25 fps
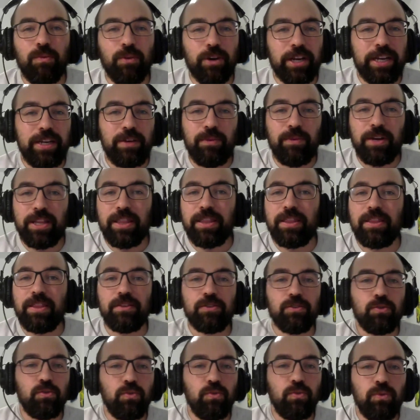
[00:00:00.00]
working with
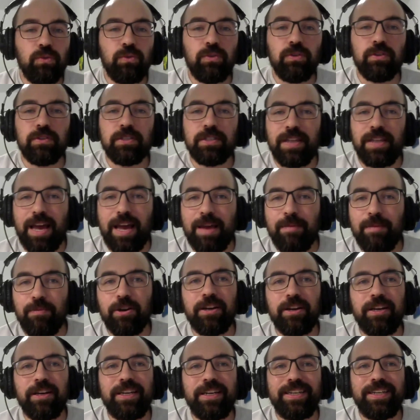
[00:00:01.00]
schools,
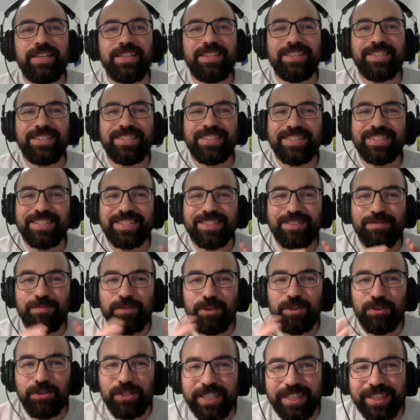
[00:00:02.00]
libraries,
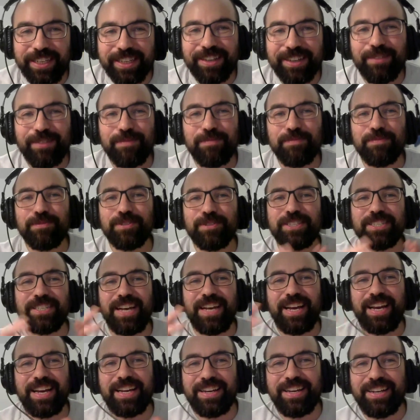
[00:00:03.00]

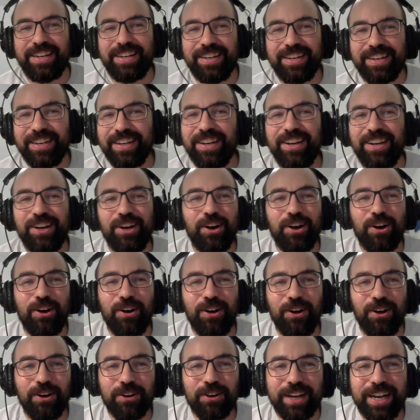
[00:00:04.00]
museums, and
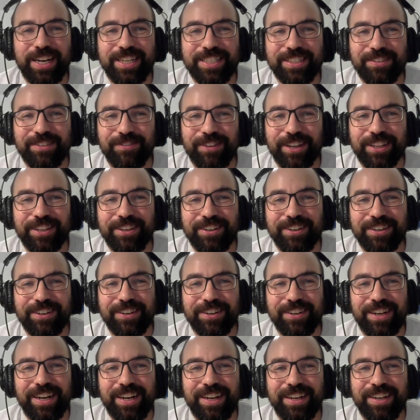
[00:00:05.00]
all kinds of
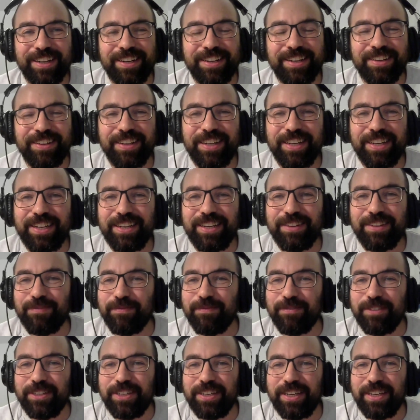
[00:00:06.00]
other
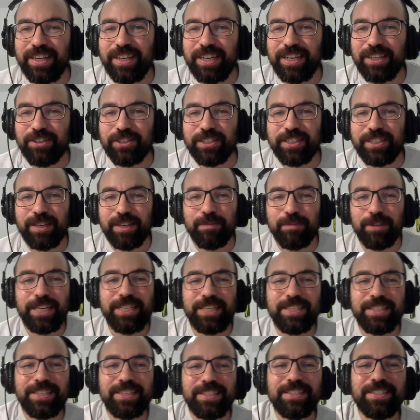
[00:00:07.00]
interesting
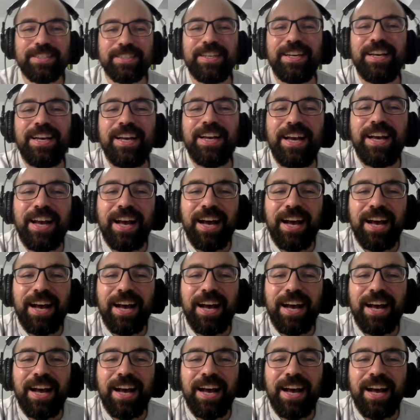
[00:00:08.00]
places.